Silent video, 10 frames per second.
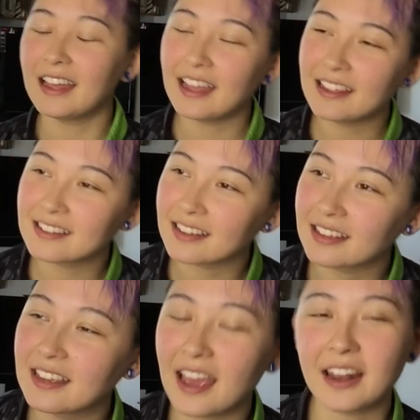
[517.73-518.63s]
And
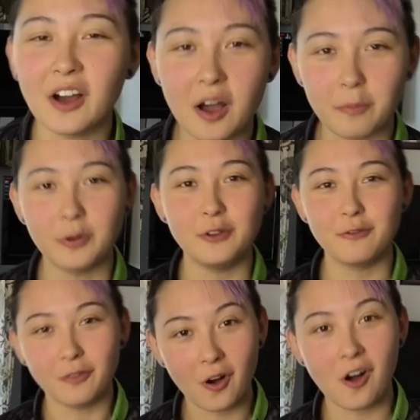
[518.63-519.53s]
get up when you
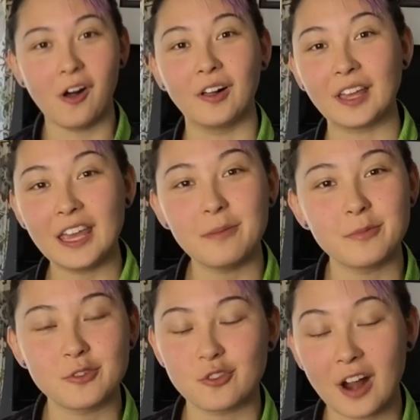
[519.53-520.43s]
fall.
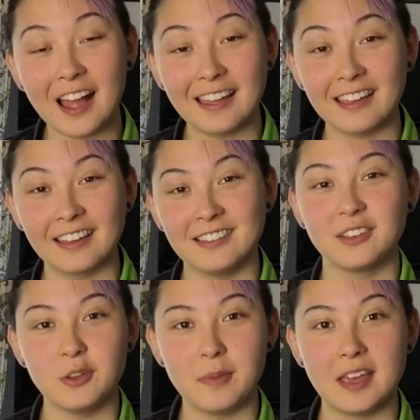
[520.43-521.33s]
Keep trying
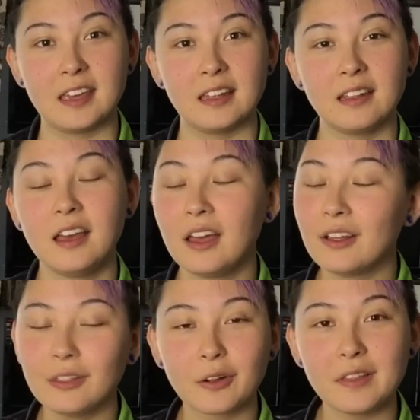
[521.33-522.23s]
until you make it.
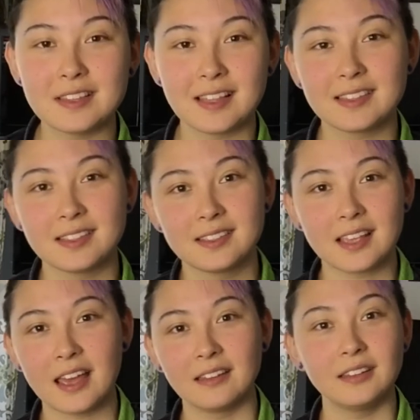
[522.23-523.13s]
Learn these lessons
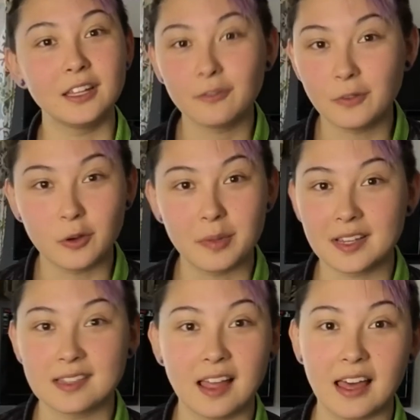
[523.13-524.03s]
and live your
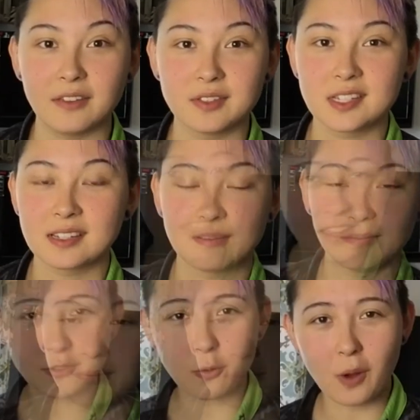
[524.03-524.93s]
best lives.
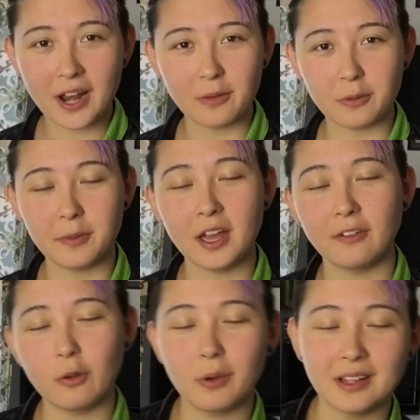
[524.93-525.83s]
Thanks for whining with me,
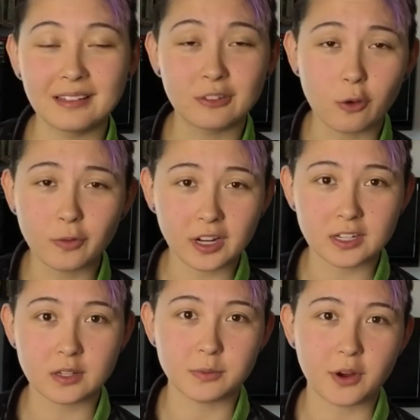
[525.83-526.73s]
everyone. Don't forget to
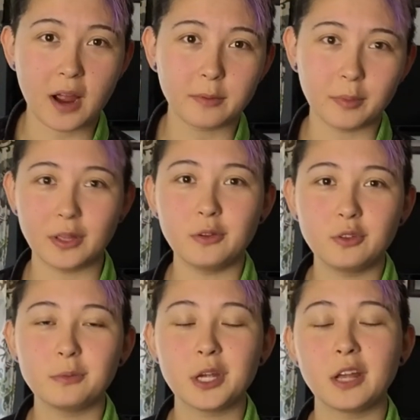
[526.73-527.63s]
subscribe to my
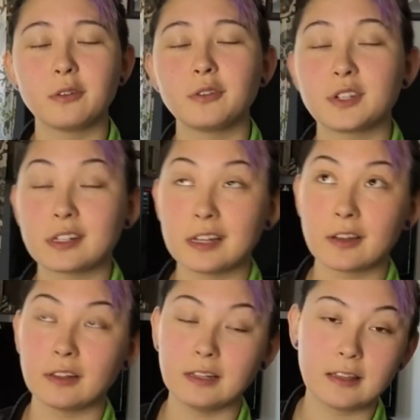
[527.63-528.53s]
YouTube channel. Just click
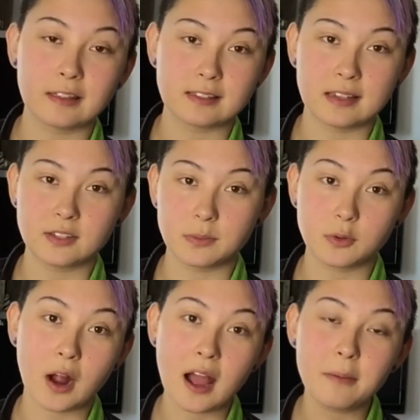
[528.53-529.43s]
on the link that says
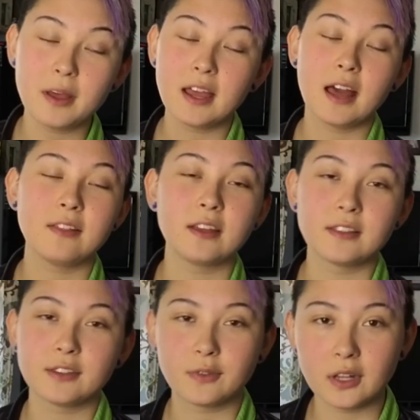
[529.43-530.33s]
subscribe at the end of
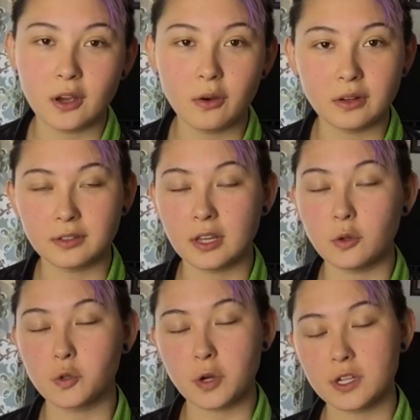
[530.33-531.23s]
this video and it'll take you
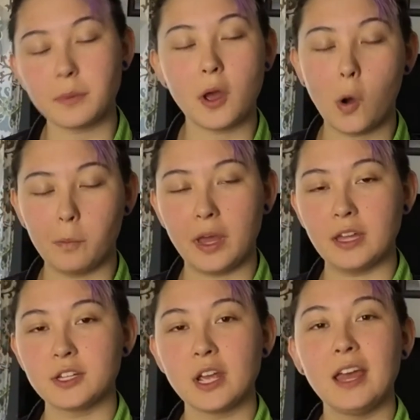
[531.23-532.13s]
straight to my
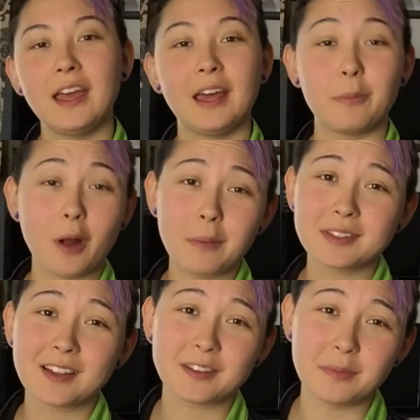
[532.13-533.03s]
homepage. And I
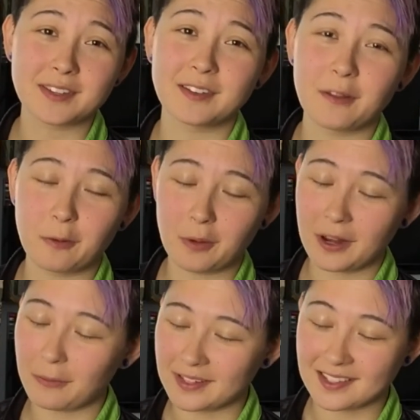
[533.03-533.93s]
promise not to miss another
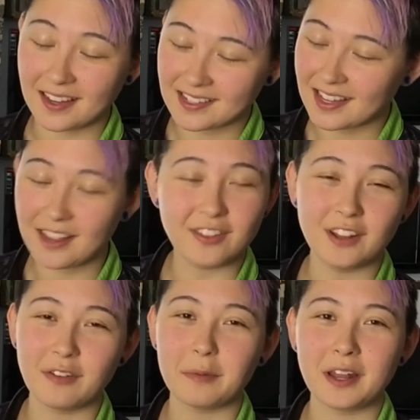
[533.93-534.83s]
Whiney Wednesdays, even
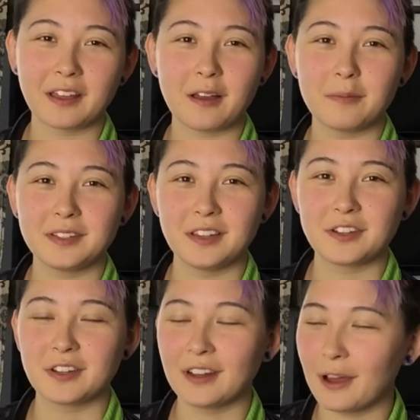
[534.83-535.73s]
if I'm at a
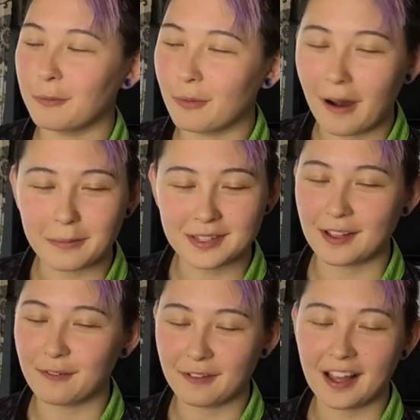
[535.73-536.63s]
competition. I promise
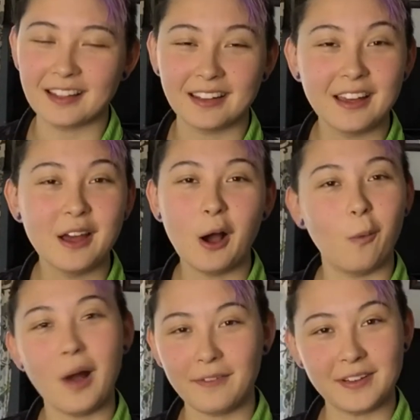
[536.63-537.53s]
I'll find a
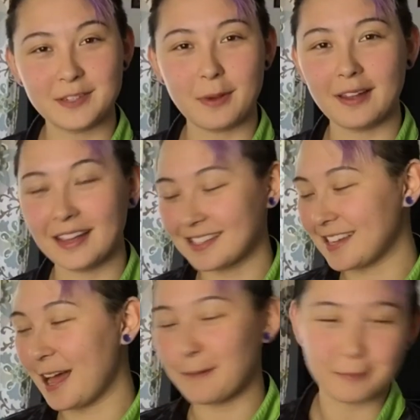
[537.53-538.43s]
Wi-Fi spot next
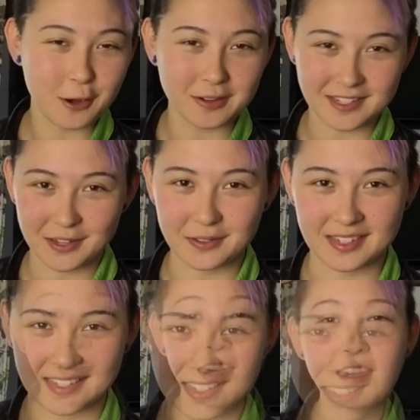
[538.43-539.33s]
time. No
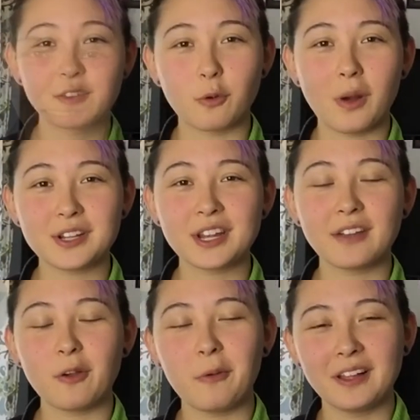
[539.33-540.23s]
excuses. Thanks for watching,
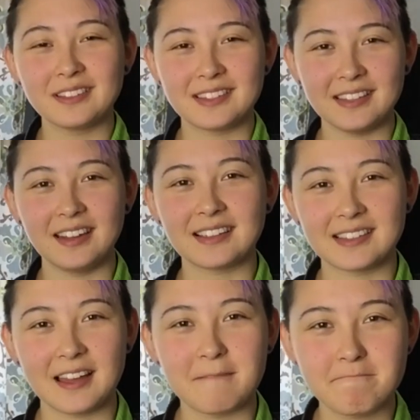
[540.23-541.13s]
everyone. See you next
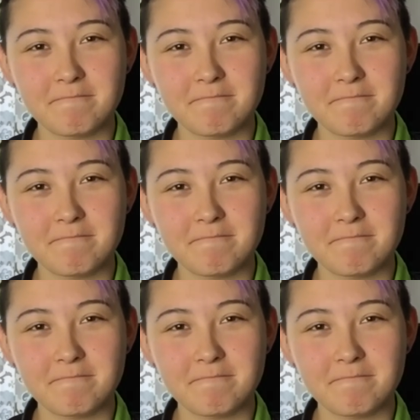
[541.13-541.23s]
time.